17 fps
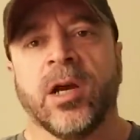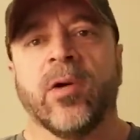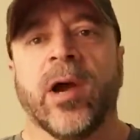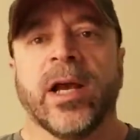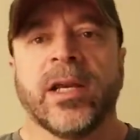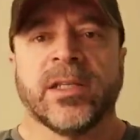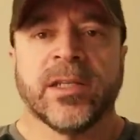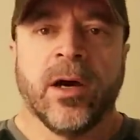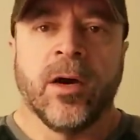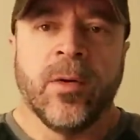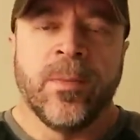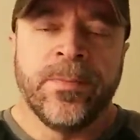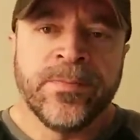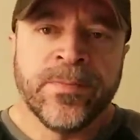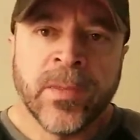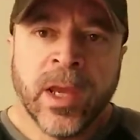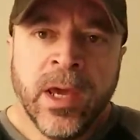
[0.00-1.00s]
All right,
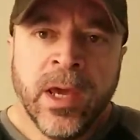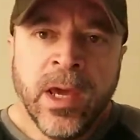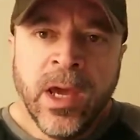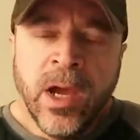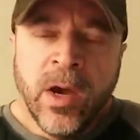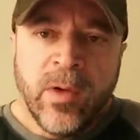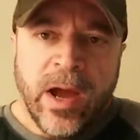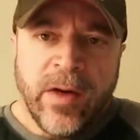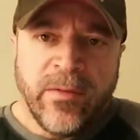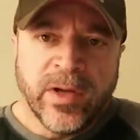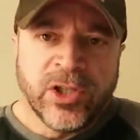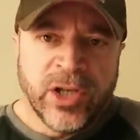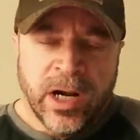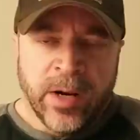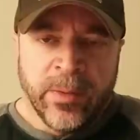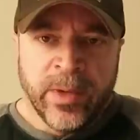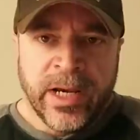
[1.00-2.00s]
so we have a
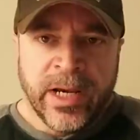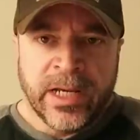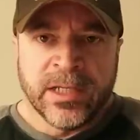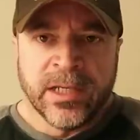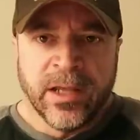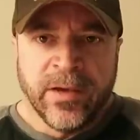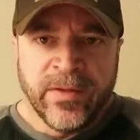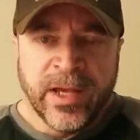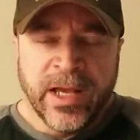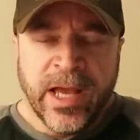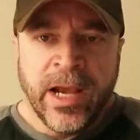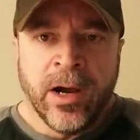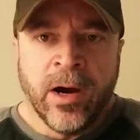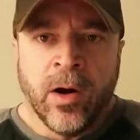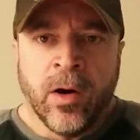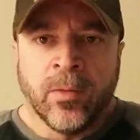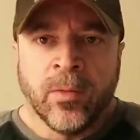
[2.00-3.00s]
gentleman that's lifting
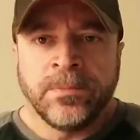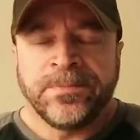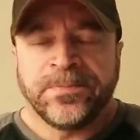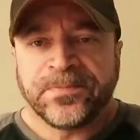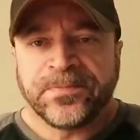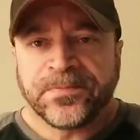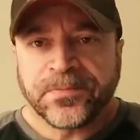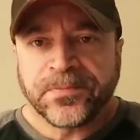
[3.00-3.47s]
at home,